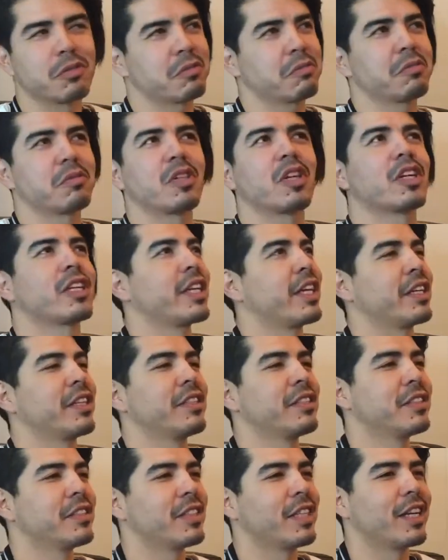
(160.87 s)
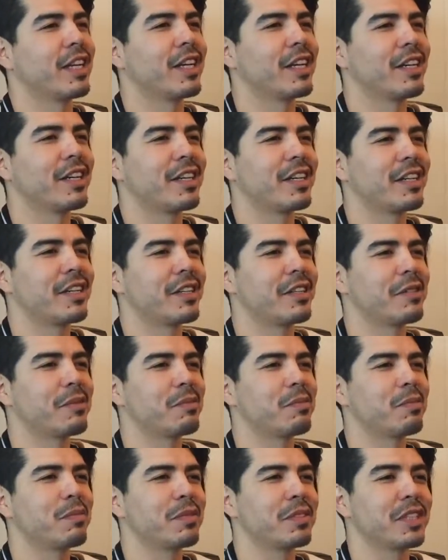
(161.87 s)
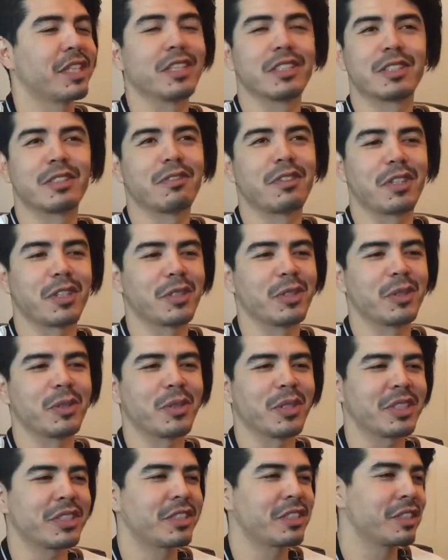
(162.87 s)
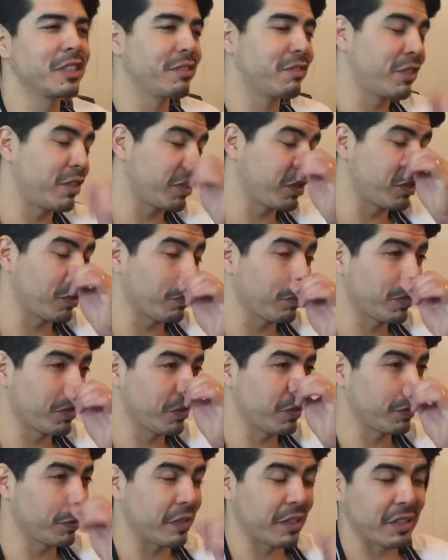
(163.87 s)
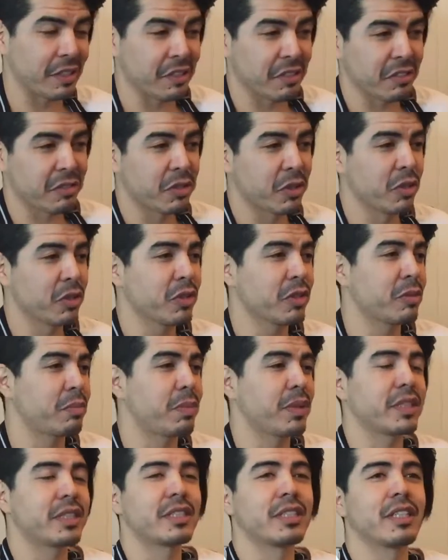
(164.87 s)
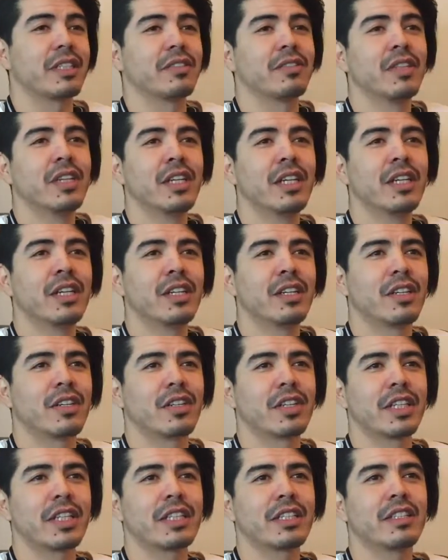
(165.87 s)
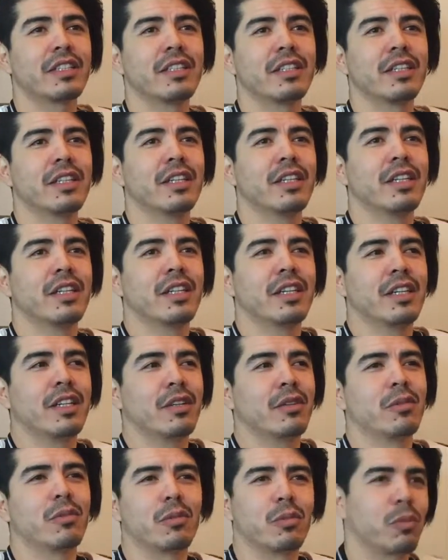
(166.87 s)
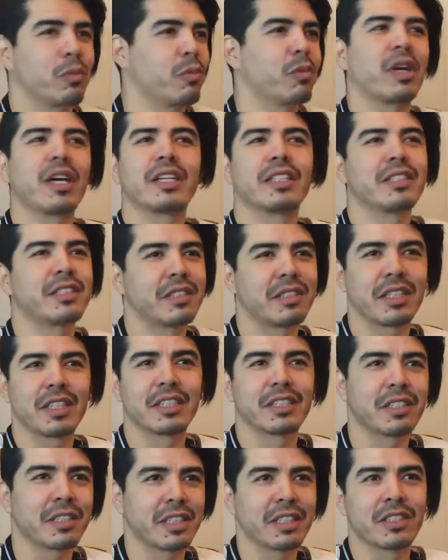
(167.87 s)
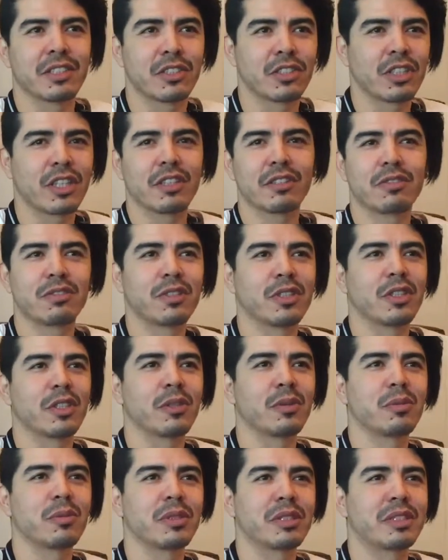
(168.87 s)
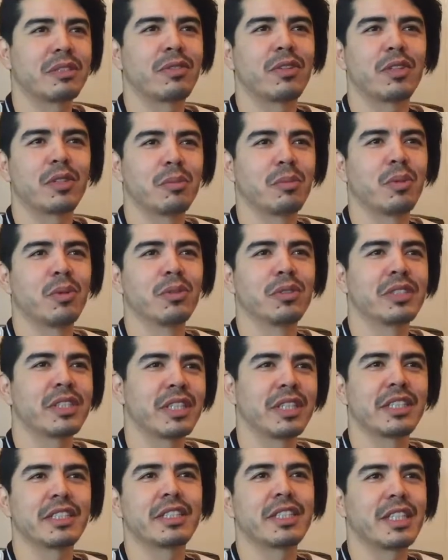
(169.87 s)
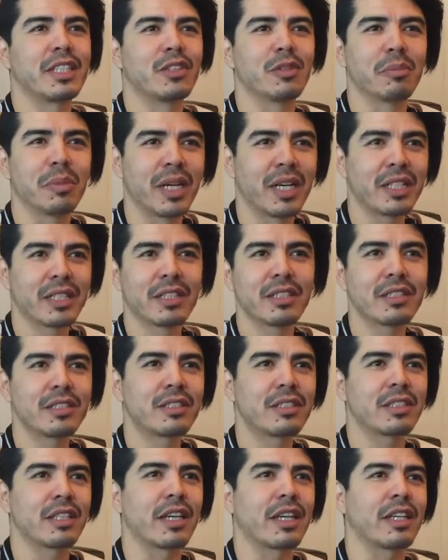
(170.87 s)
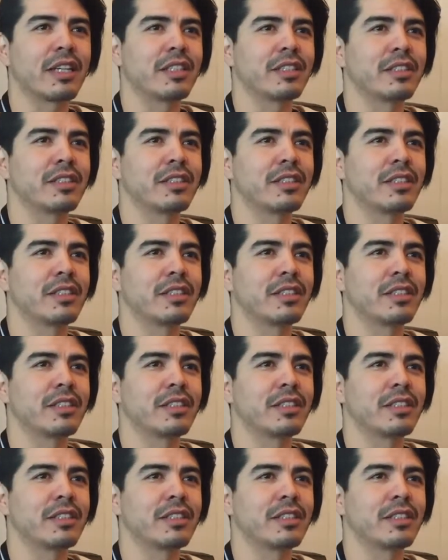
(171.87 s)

Okay. No, it's a very good question and very topical, of course. But I think, as a chef, it's very important to understand your market and